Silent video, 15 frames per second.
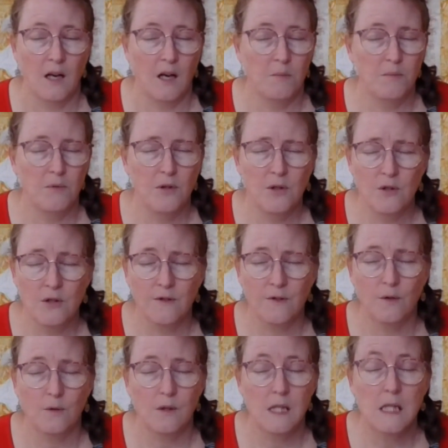
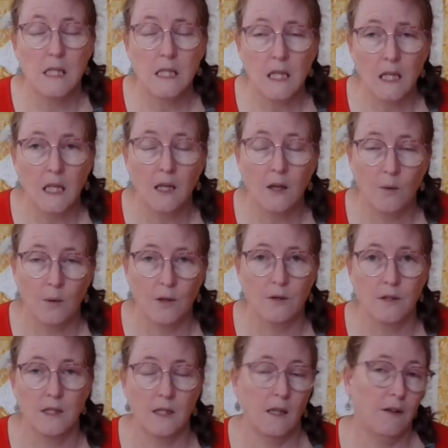beautiful, stunning
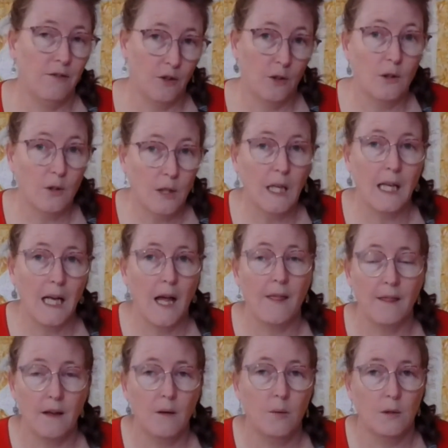quilts. If you're looking at
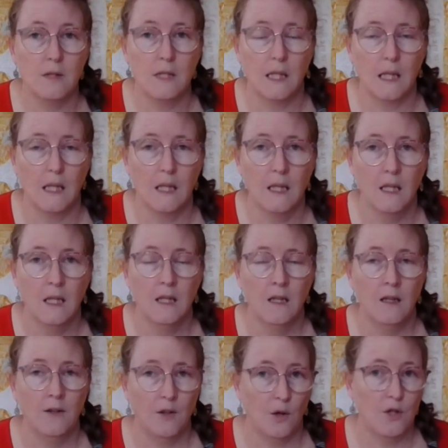the quilting,
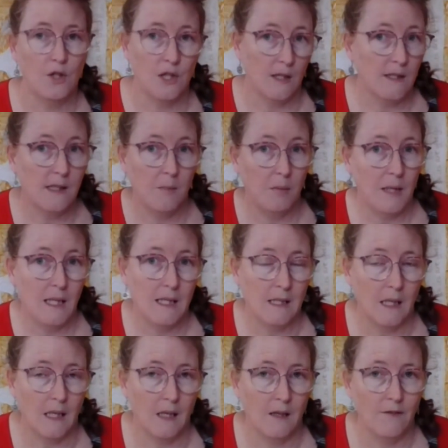not just the
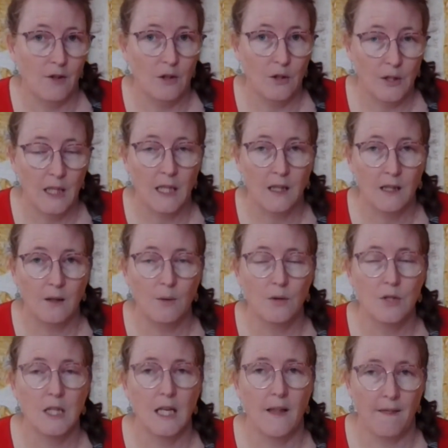piecing, if you're looking at the
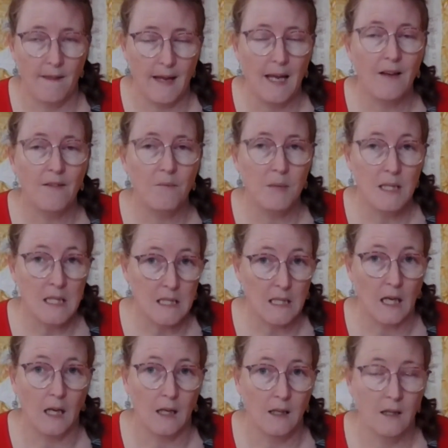quilting, and they have been
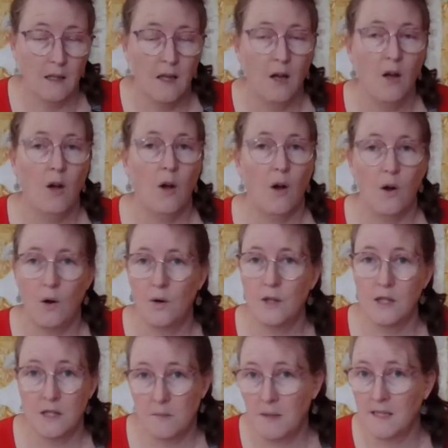done on a
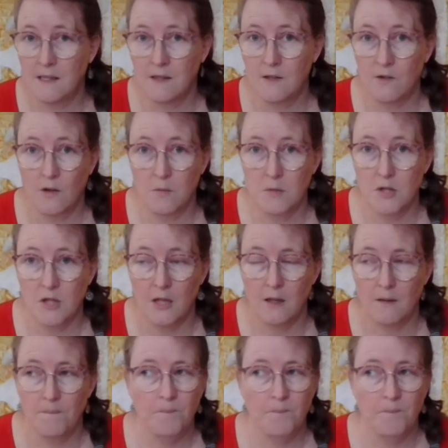domestic sewing machine.